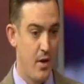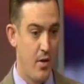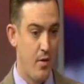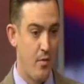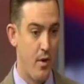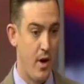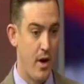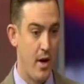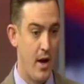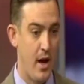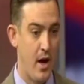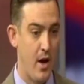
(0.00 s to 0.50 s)

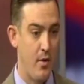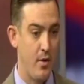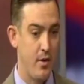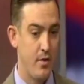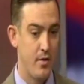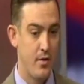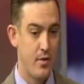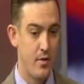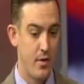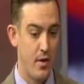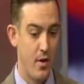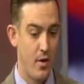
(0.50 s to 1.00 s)
Right now,
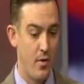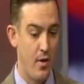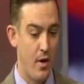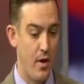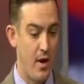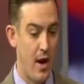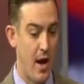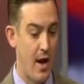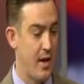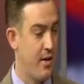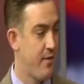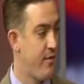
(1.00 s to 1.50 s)
it's
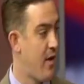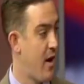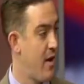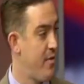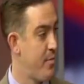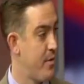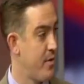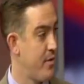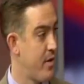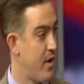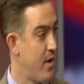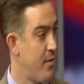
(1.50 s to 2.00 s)

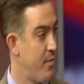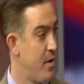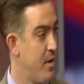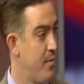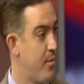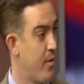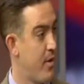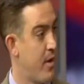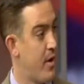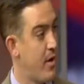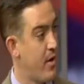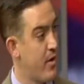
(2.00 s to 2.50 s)
95% of
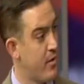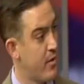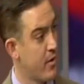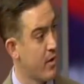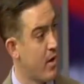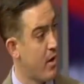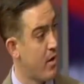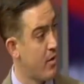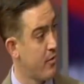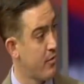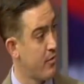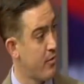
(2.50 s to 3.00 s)
people that are
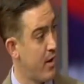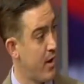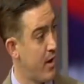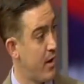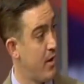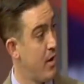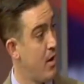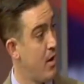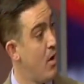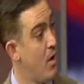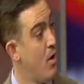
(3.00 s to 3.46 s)
incarcerated